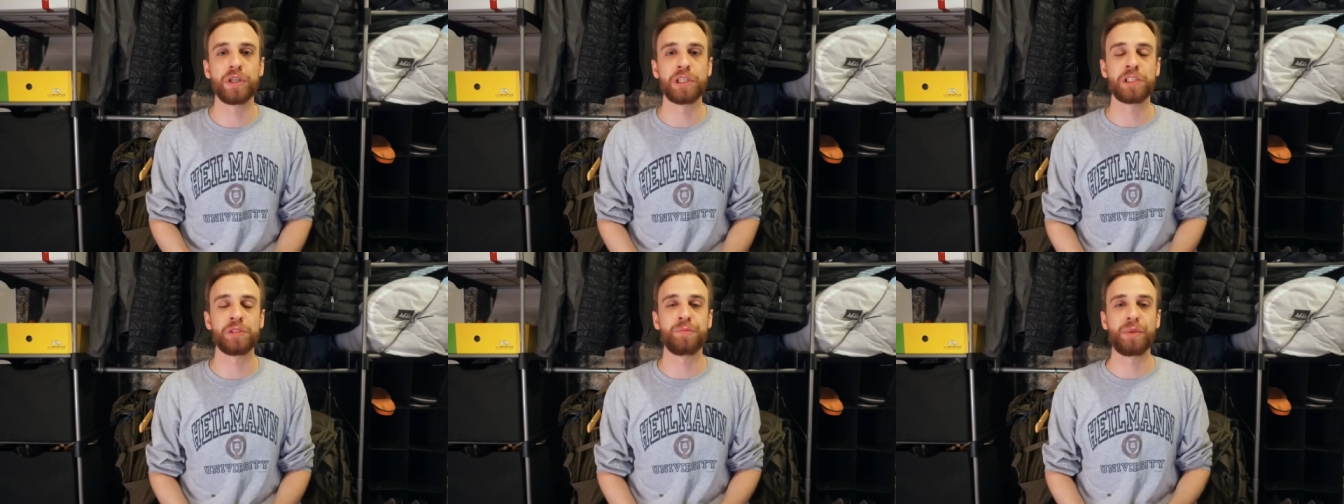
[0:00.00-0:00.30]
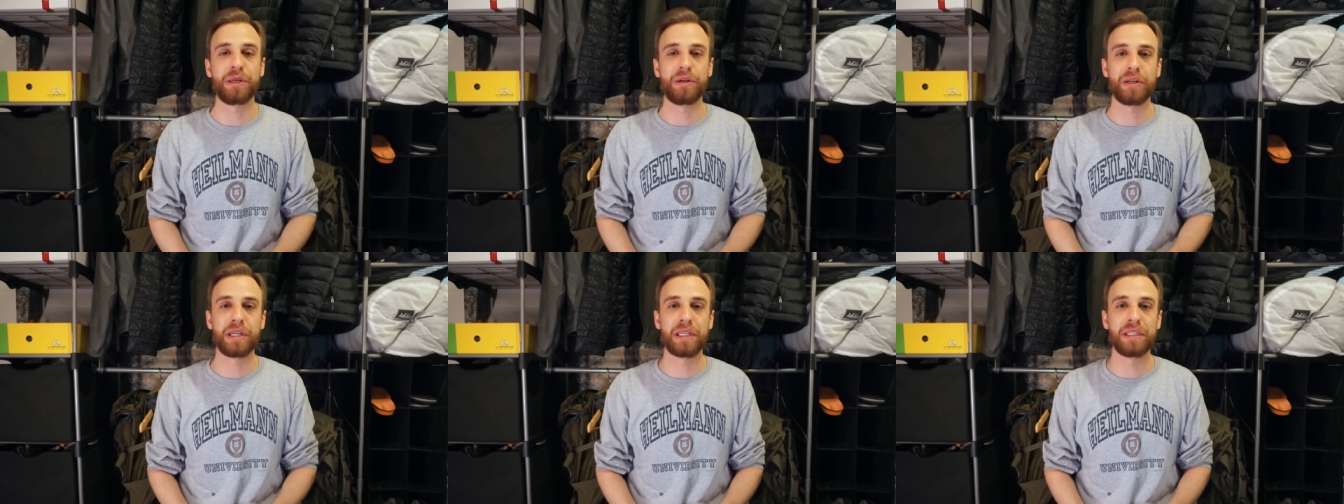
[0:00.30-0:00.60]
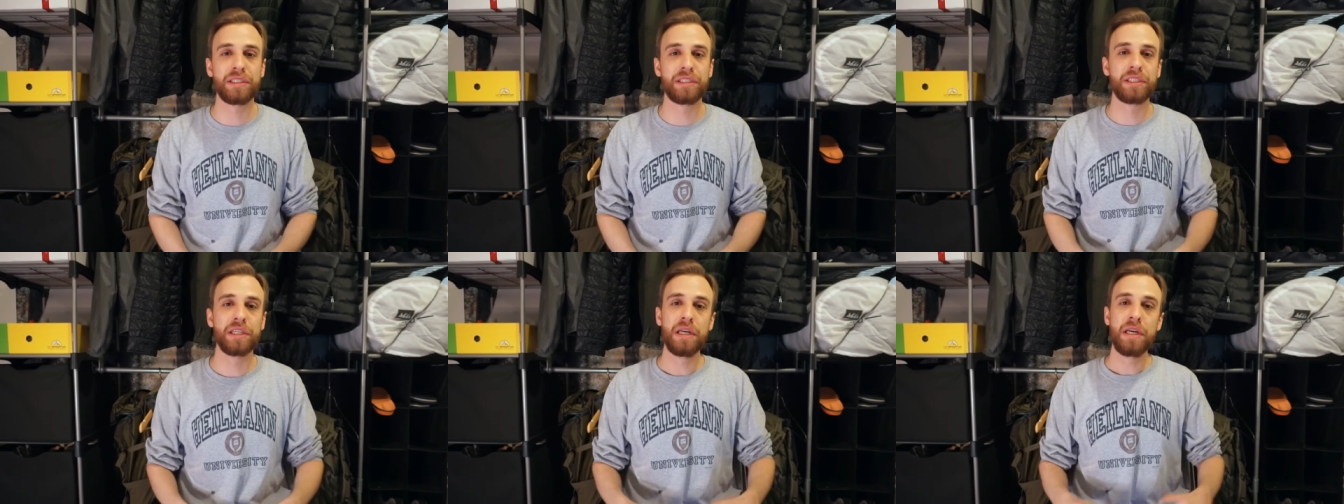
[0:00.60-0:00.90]

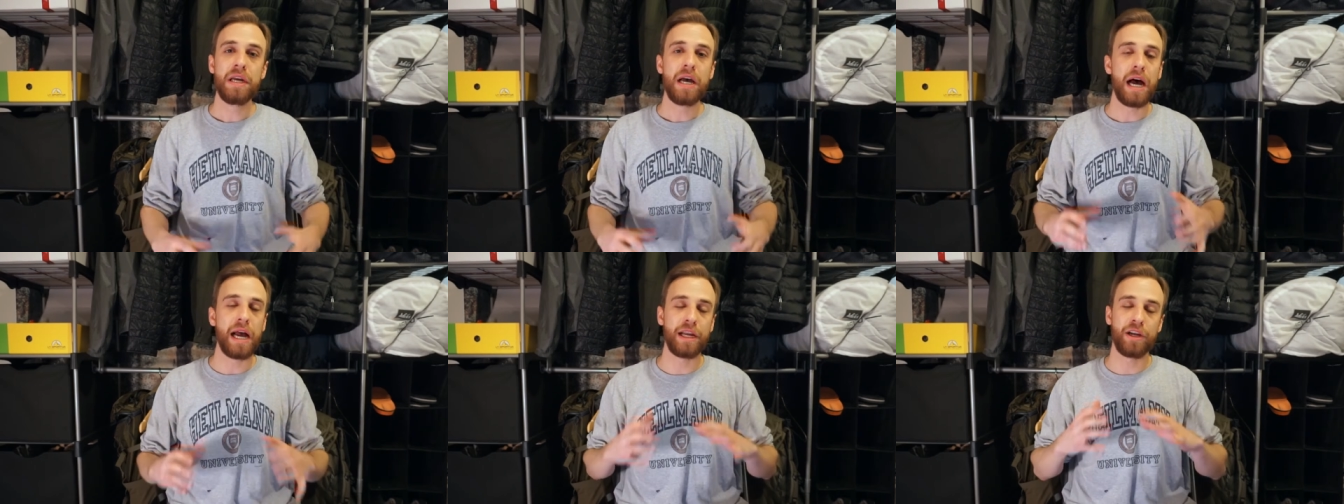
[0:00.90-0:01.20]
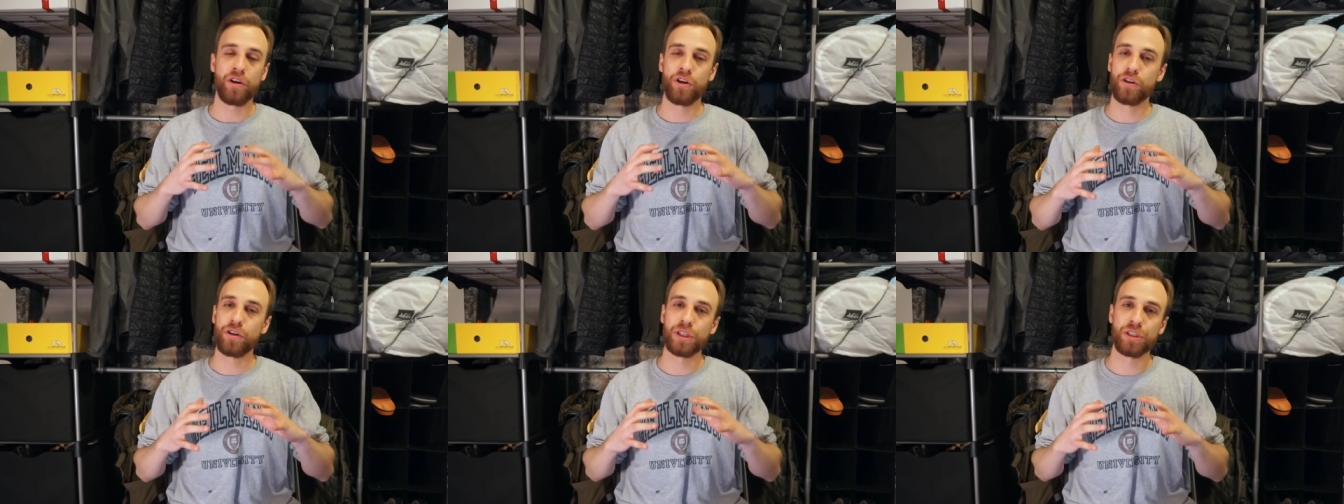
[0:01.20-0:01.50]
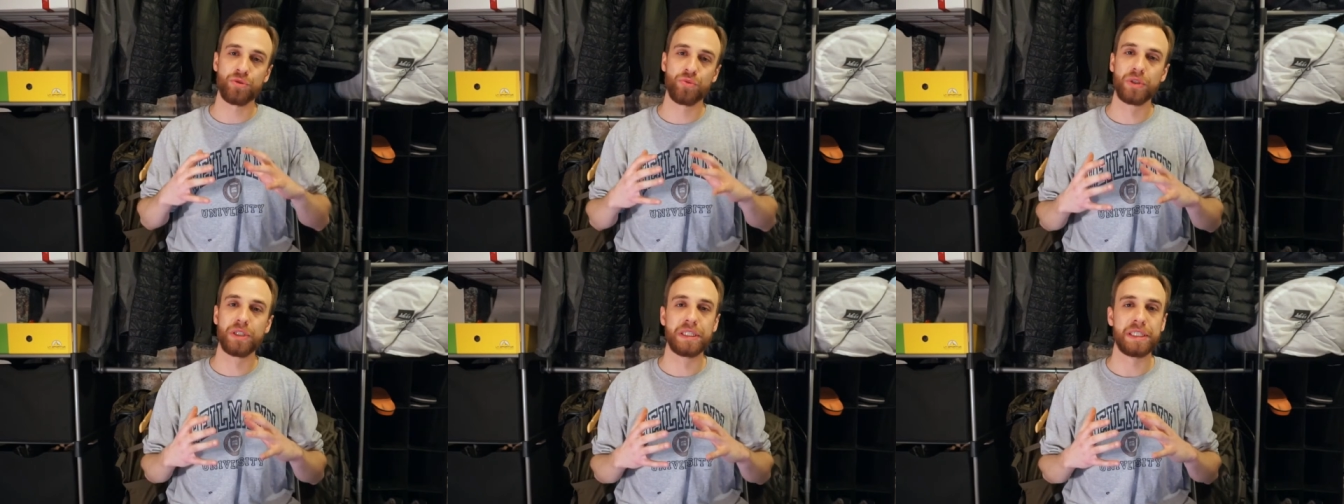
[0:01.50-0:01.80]
experience. I heard
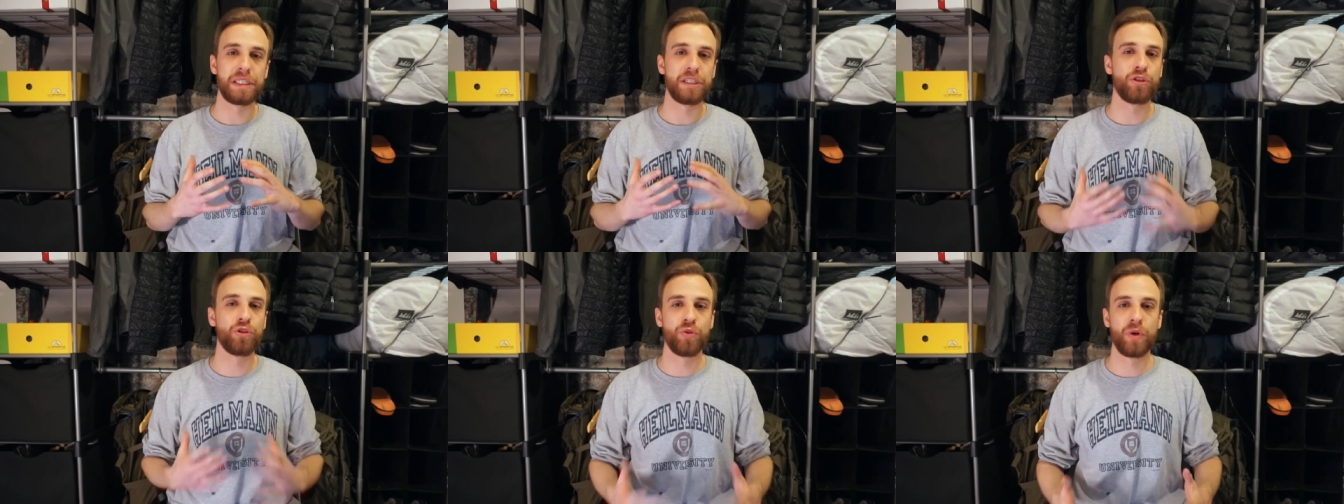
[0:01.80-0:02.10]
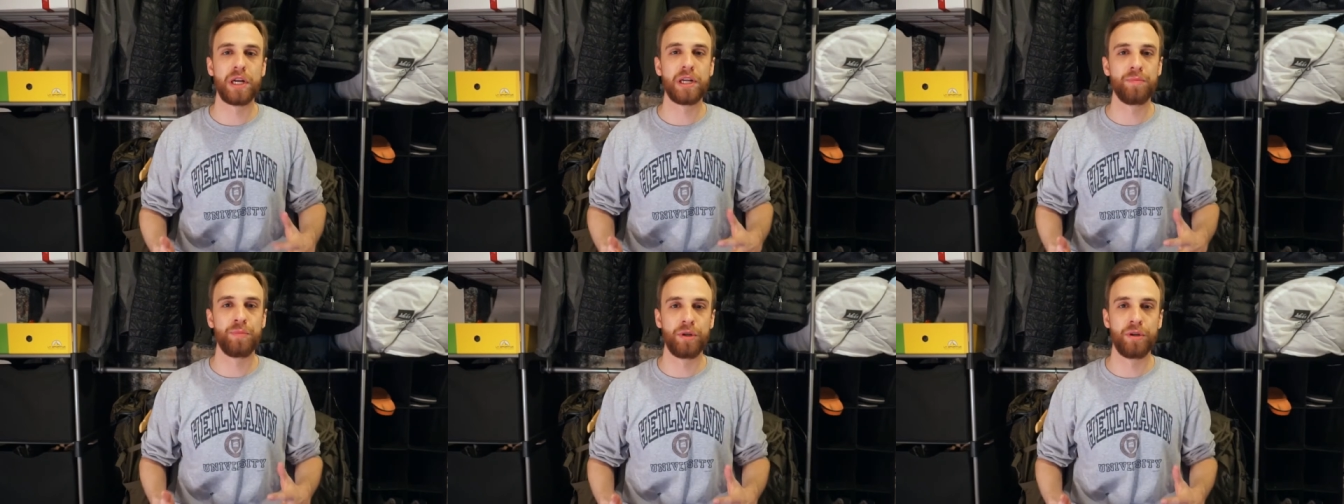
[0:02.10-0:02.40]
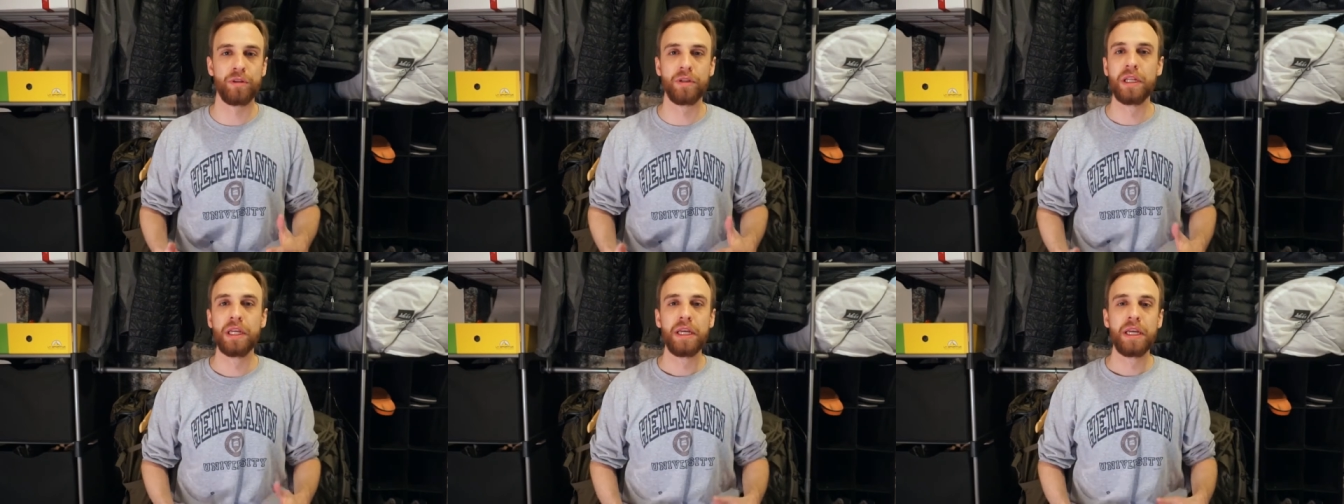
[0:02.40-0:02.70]
it's really
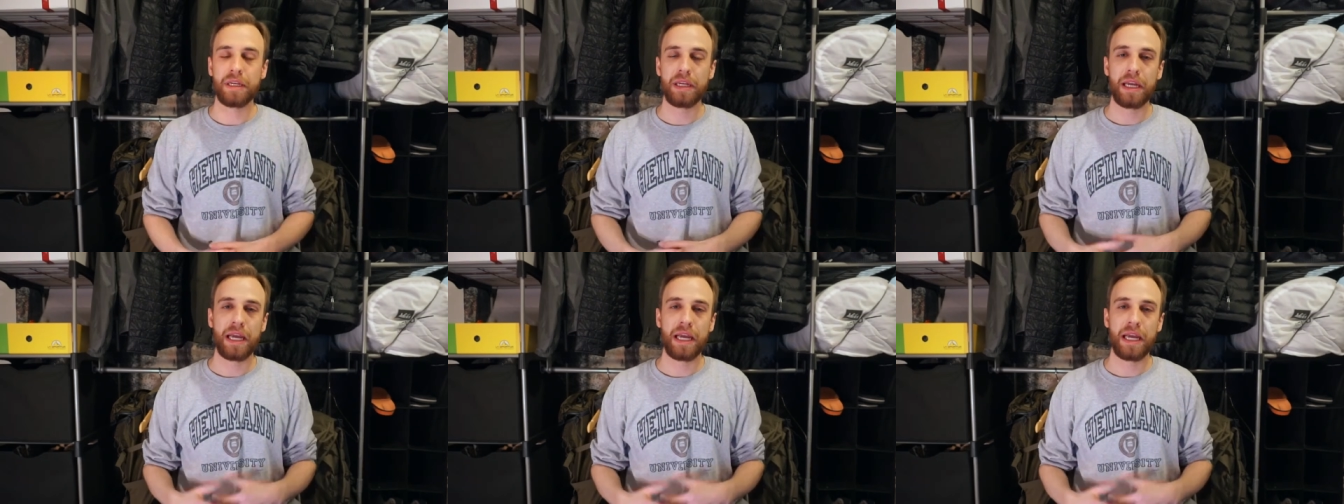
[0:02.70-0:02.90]
incredible.